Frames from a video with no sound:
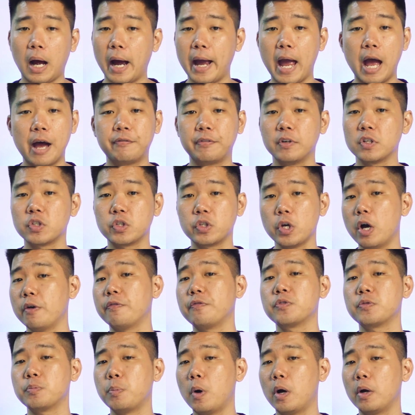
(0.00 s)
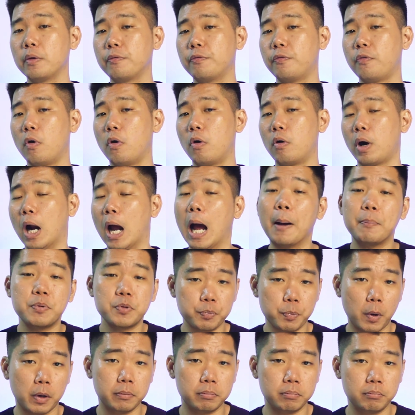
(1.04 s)
I have a soft spot for
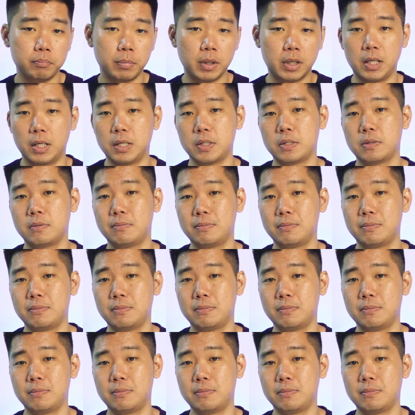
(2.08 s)
HubSpot because